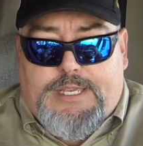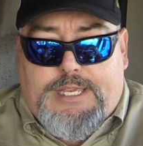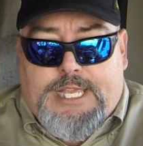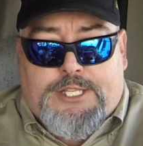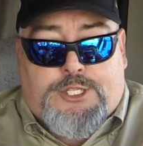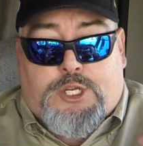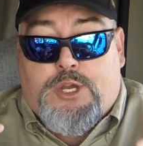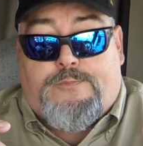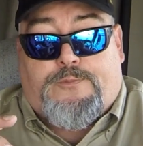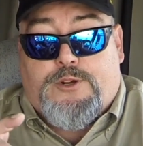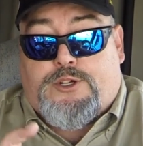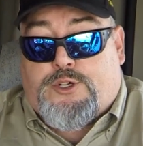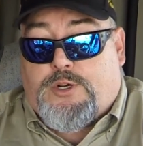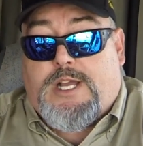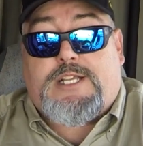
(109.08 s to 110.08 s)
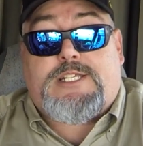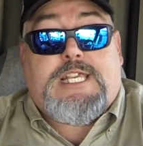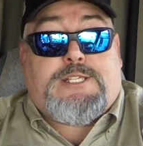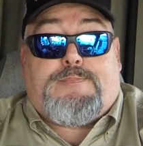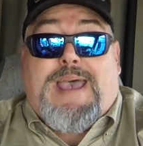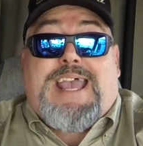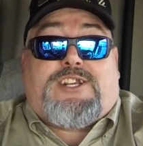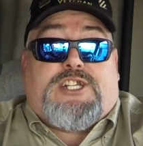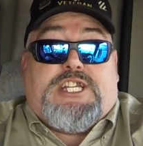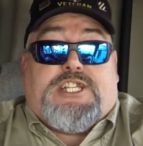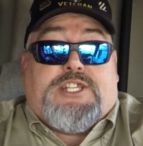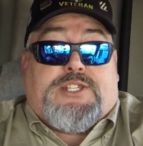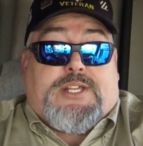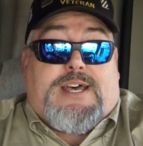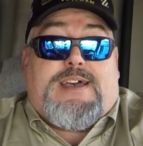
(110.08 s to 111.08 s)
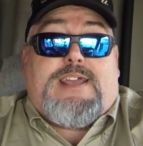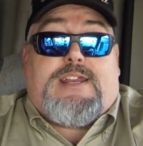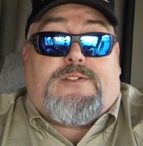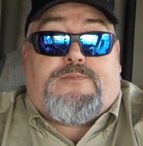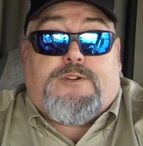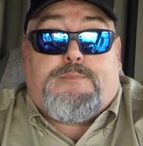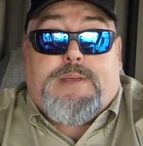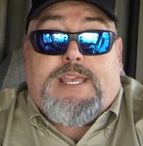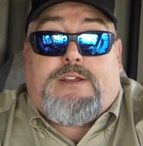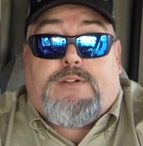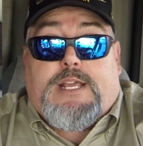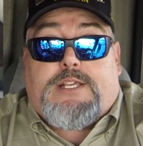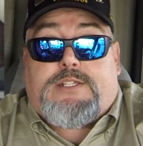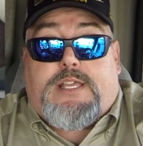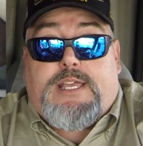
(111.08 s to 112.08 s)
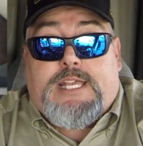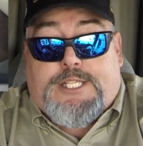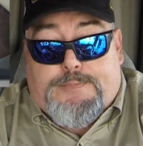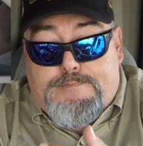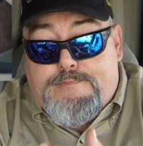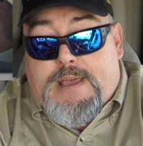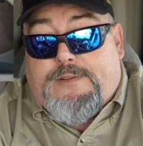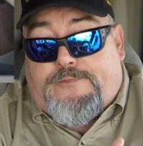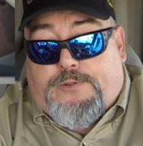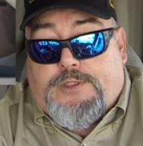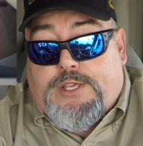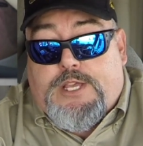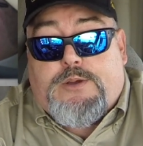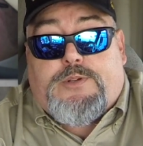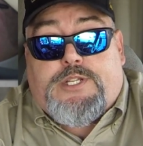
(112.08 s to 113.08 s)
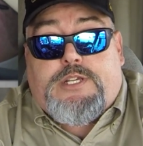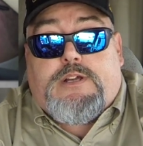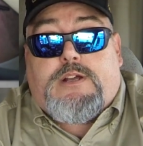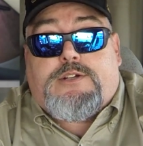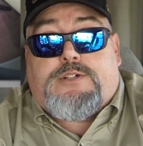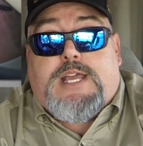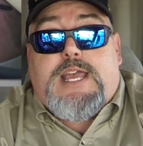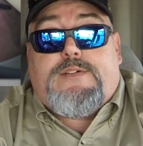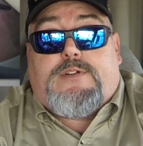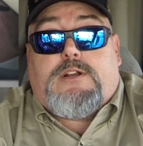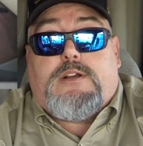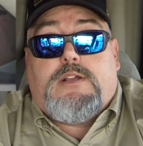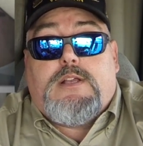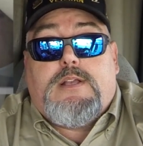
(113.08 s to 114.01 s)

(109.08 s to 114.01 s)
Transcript: It's good for trucks. It's actually designed for big rigs. It's meant for the OTR driver.